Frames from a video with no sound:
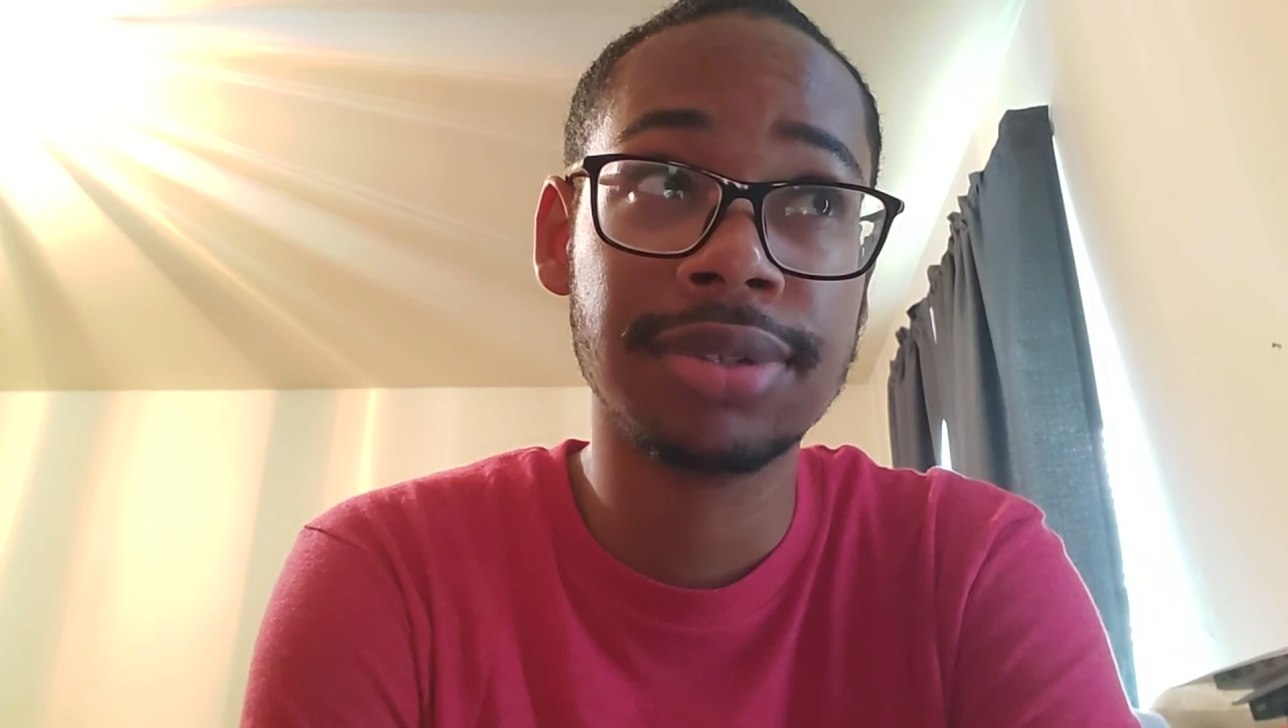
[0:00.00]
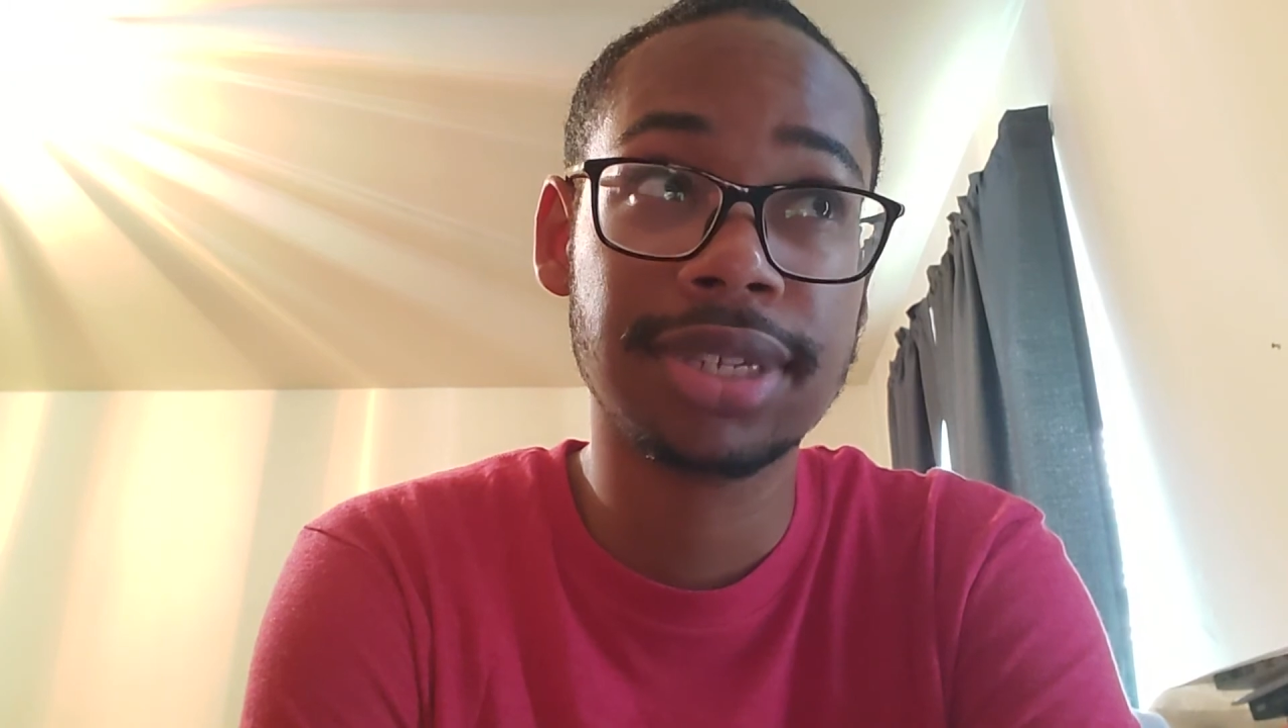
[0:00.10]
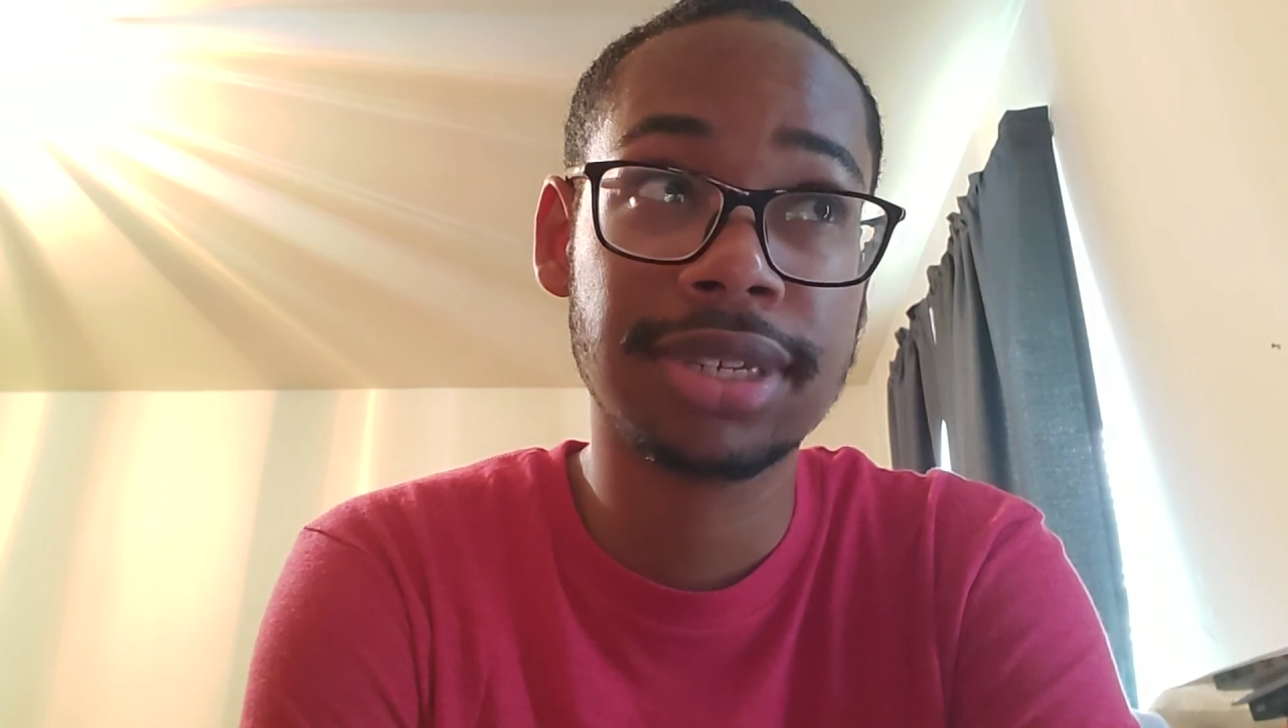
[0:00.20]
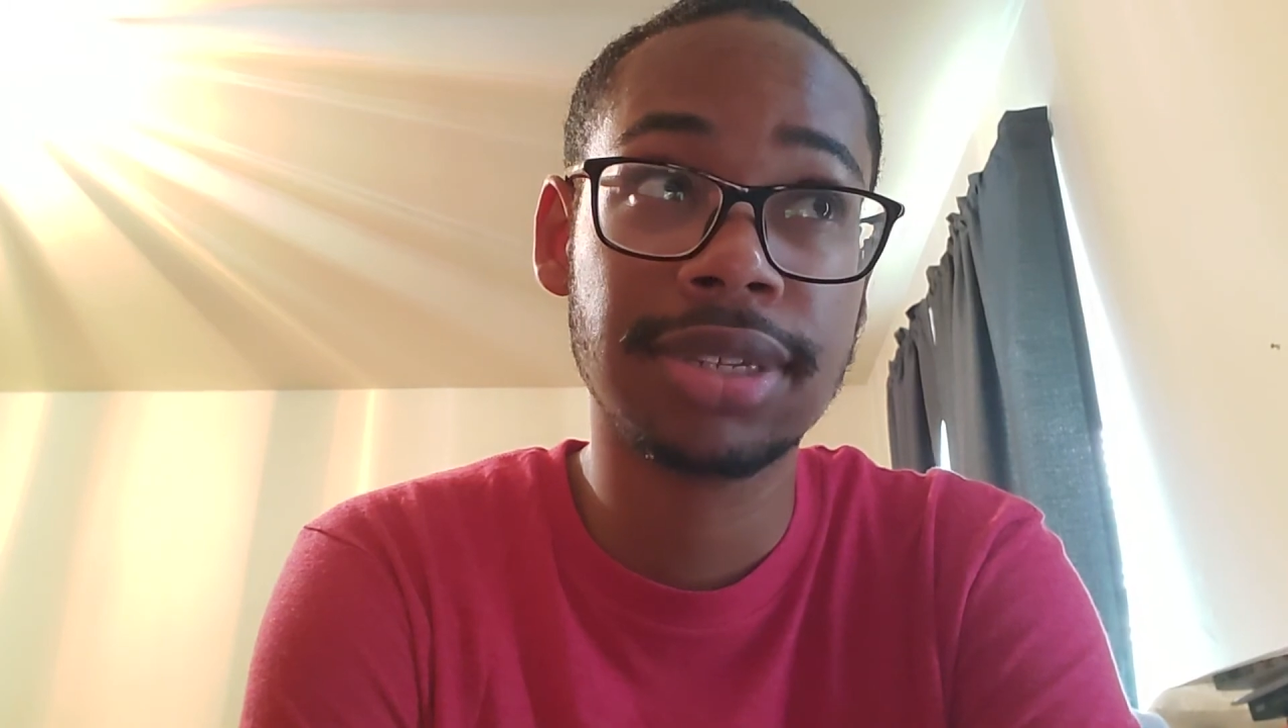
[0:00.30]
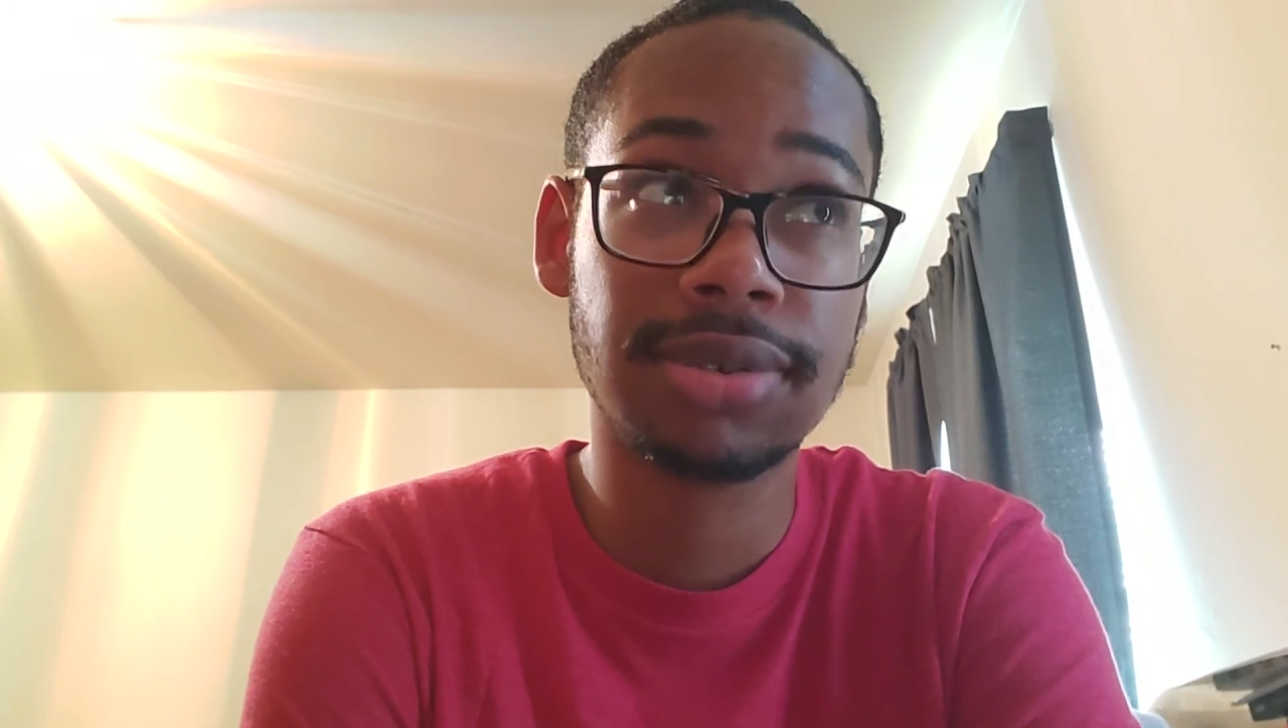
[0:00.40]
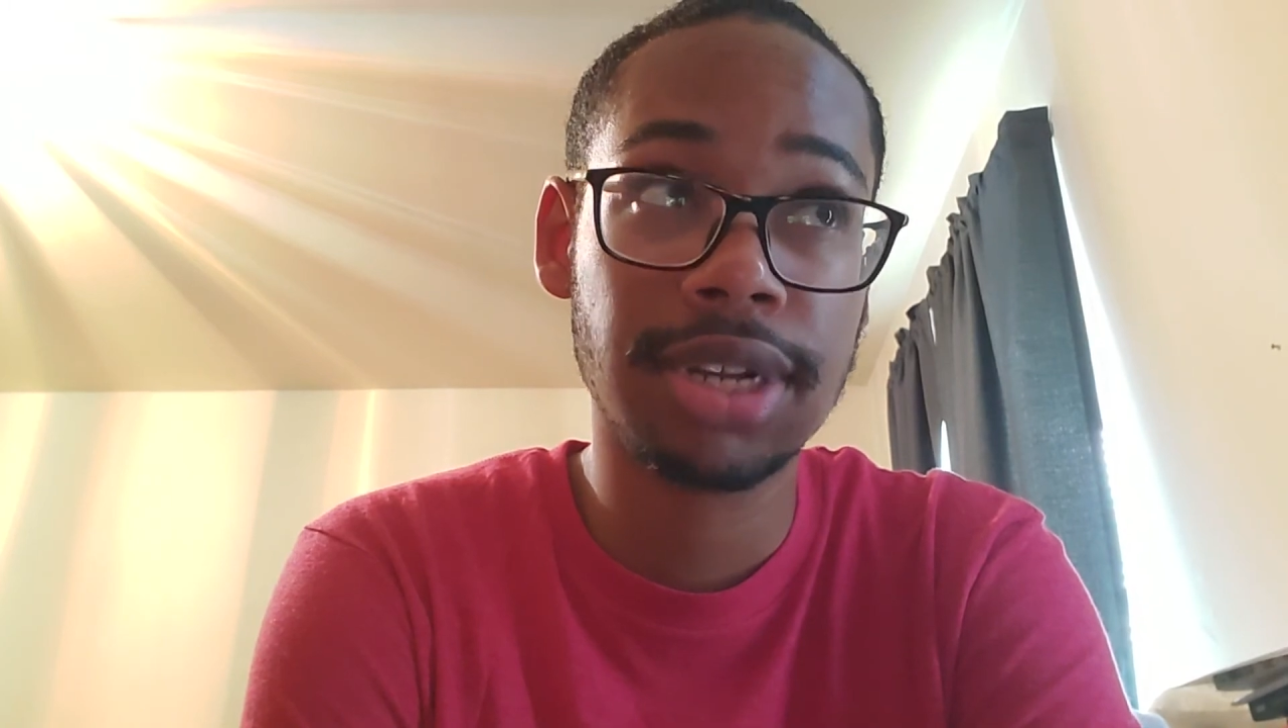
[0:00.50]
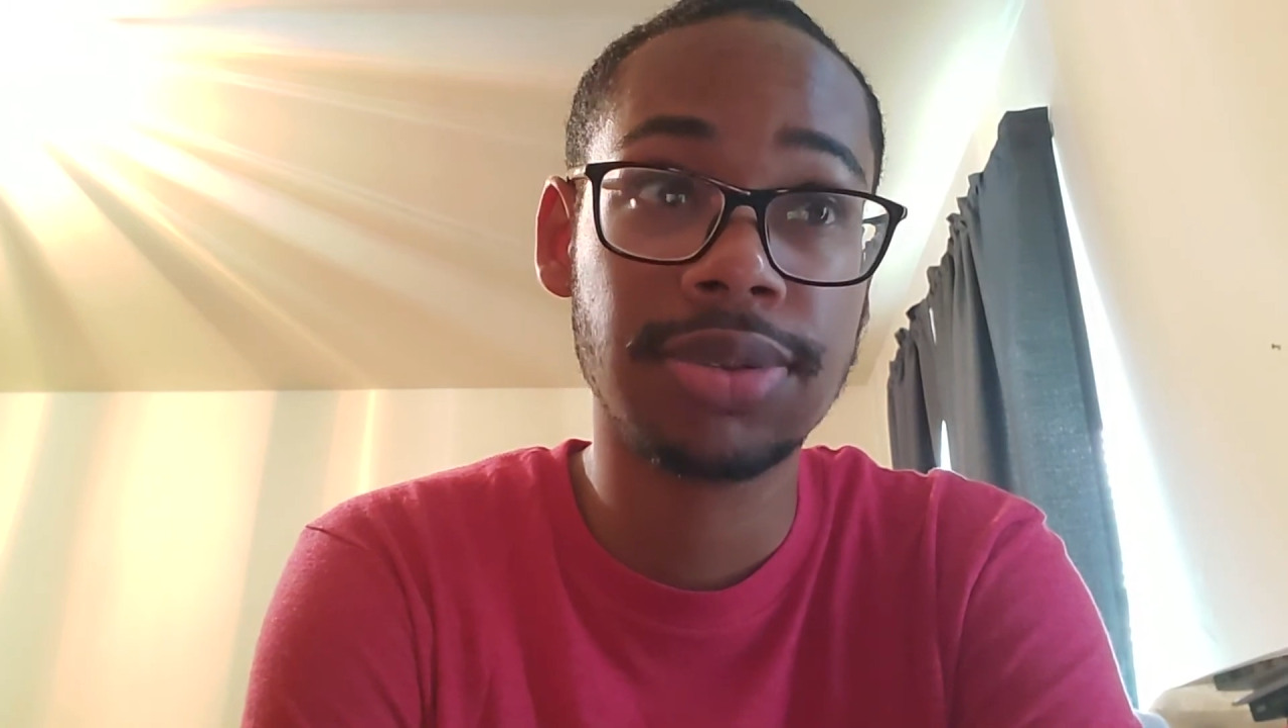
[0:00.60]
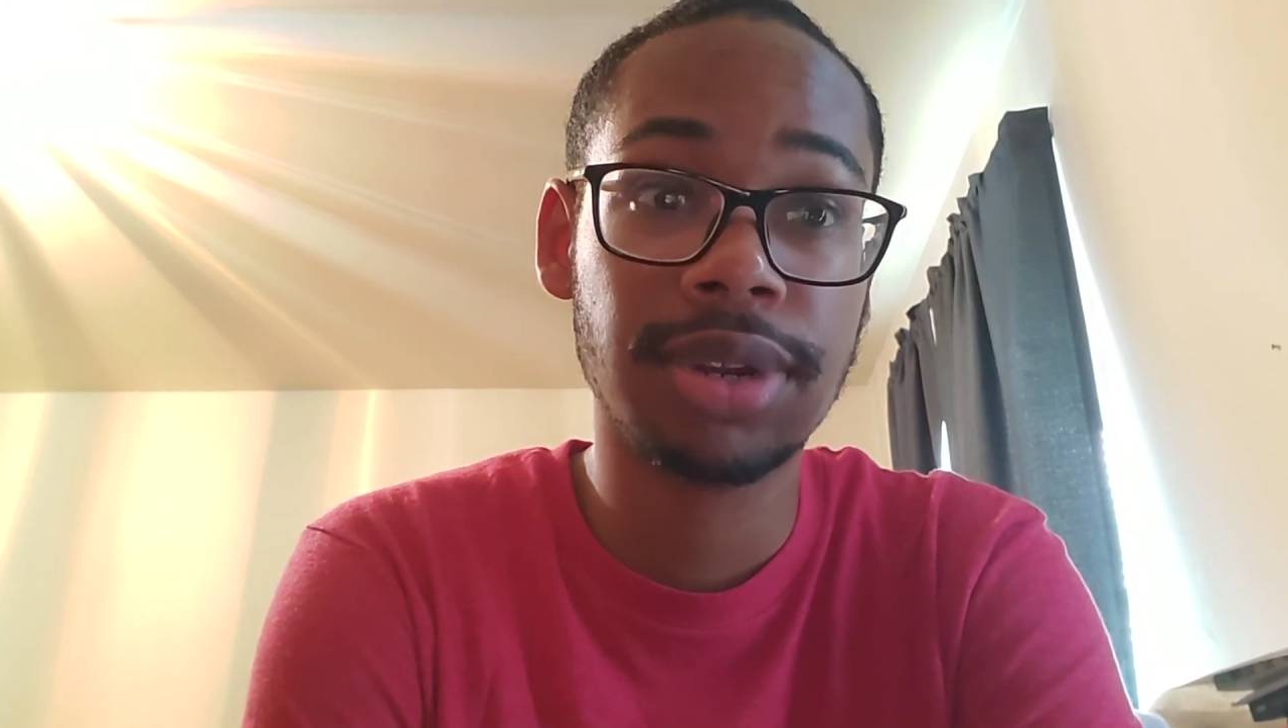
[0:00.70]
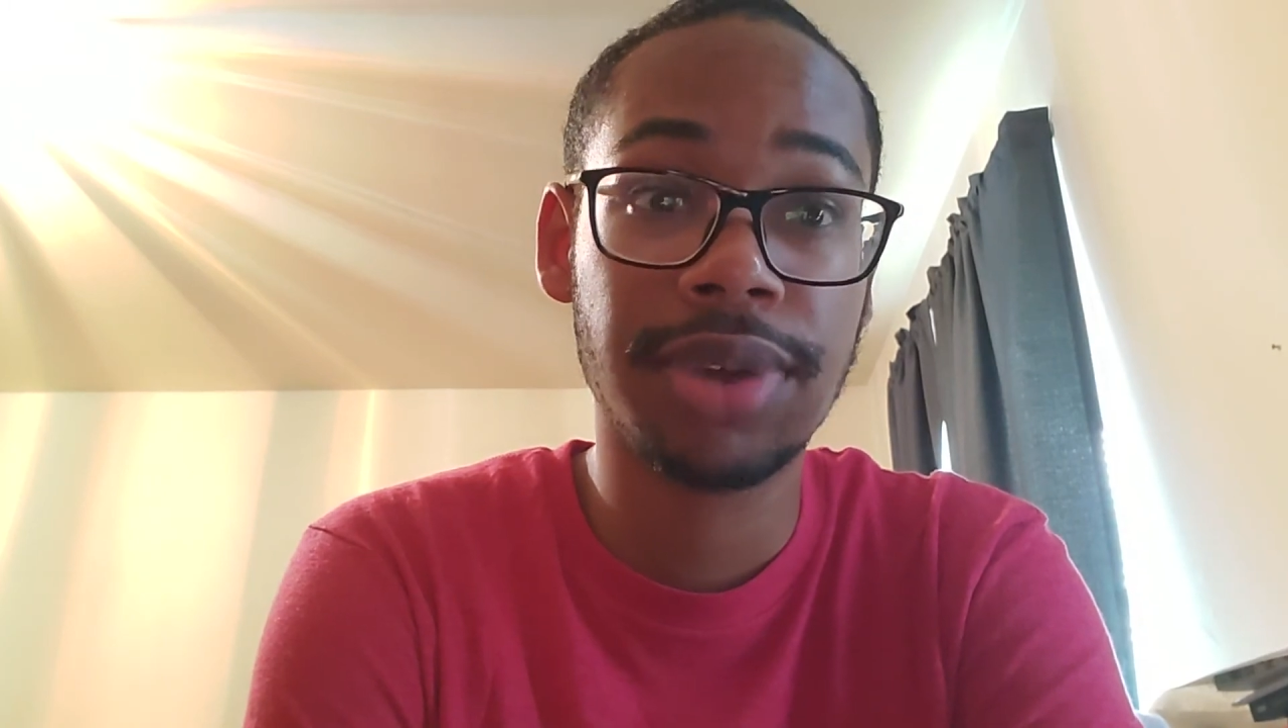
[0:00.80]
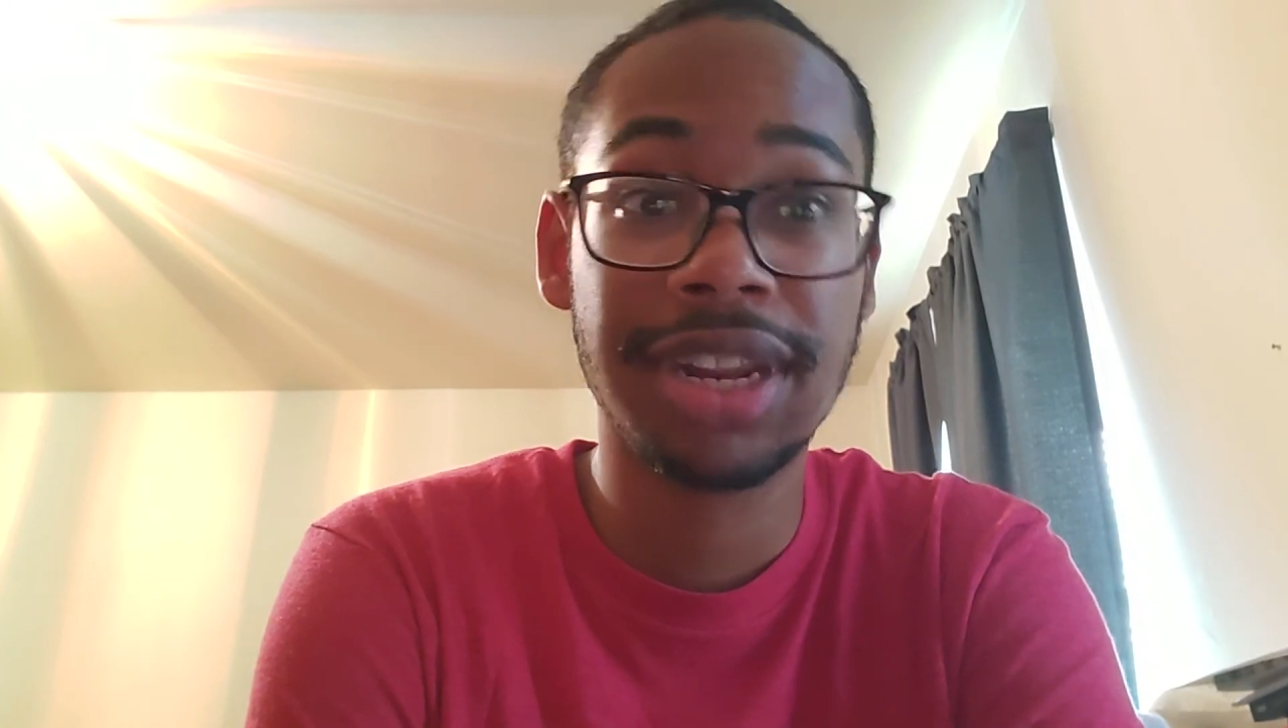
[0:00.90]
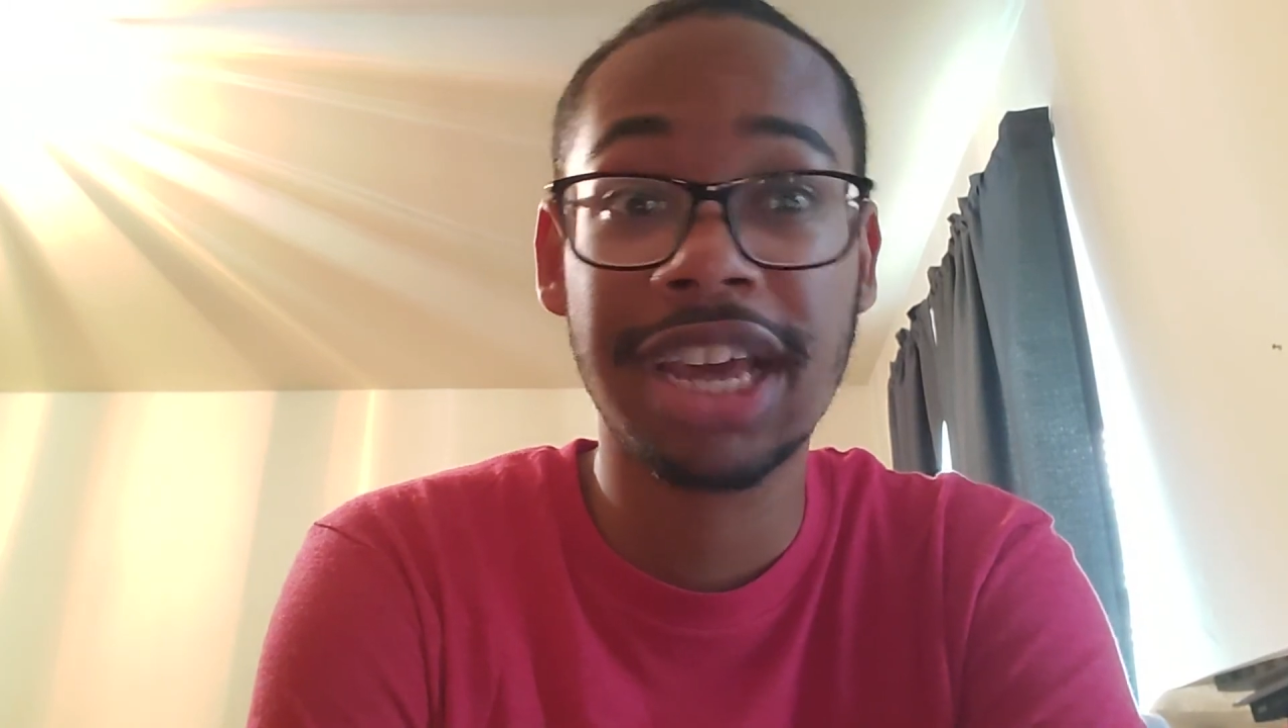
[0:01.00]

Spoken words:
to 2021.